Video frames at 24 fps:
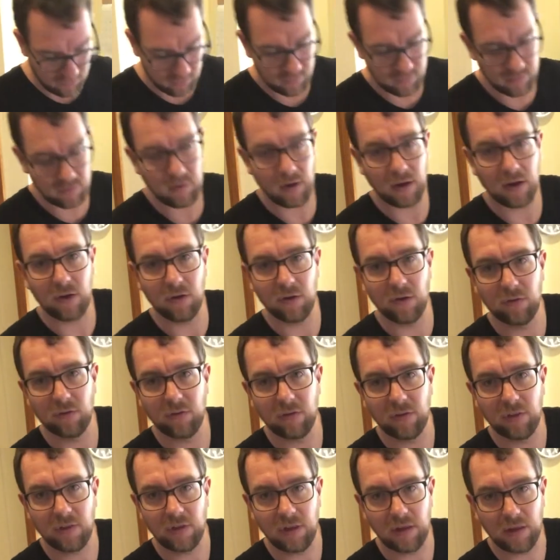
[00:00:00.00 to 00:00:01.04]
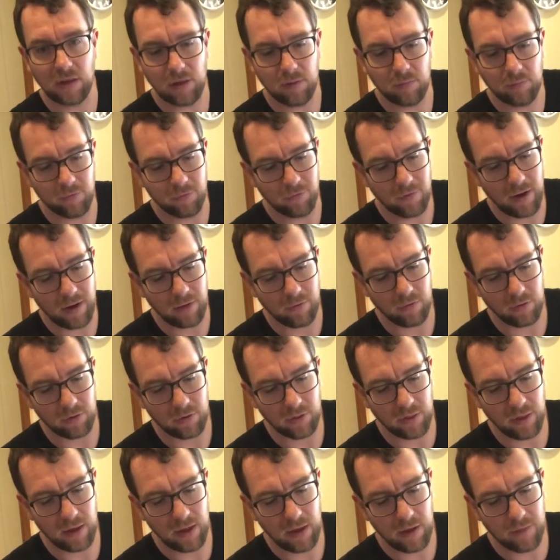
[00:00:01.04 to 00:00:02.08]
I've just stuck it onto the um, frag
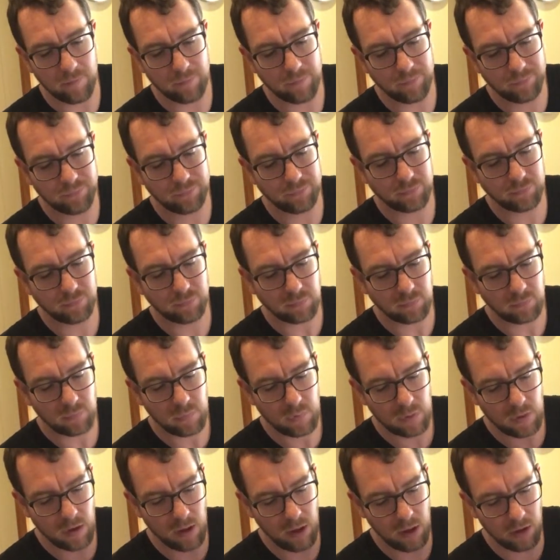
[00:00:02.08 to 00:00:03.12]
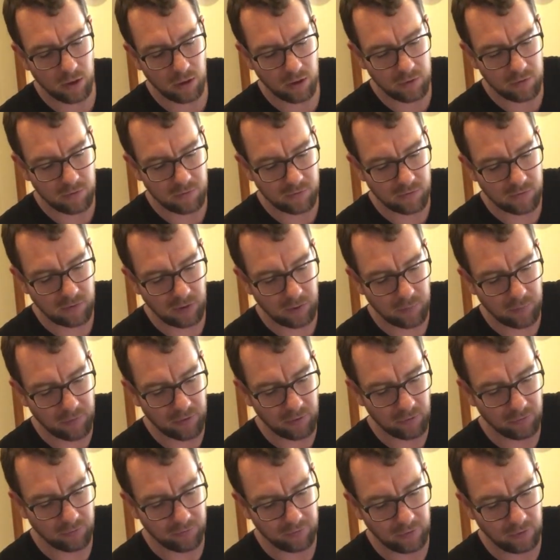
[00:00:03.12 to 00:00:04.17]
rock there. I'm going to stick my
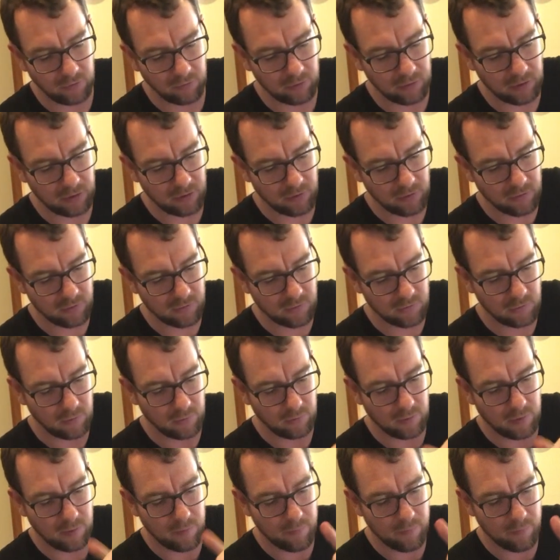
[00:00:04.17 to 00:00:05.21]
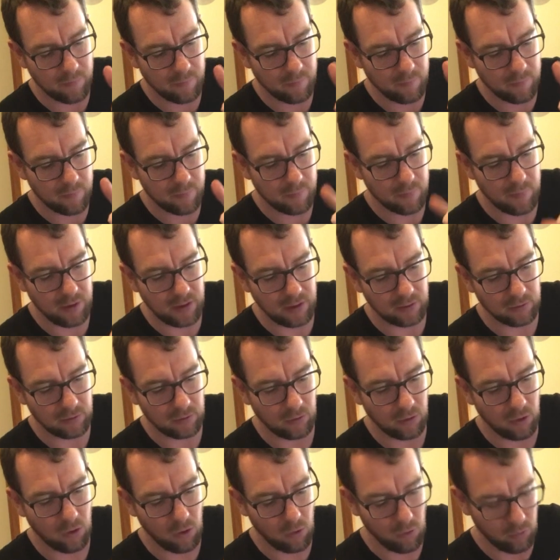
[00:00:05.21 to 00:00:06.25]
little finger in there just to um, make a
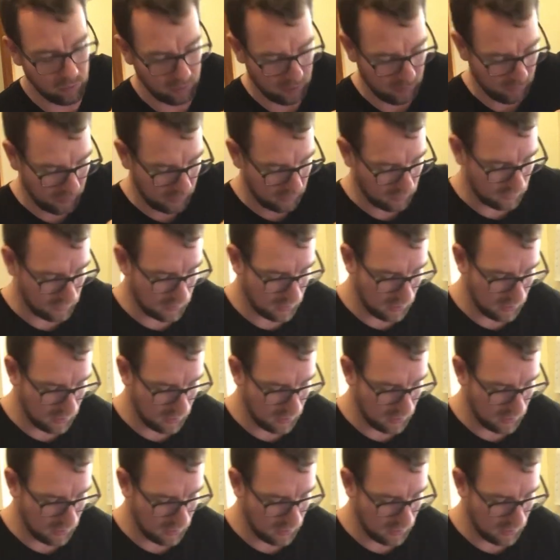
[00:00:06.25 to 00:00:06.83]
little hole in the middle.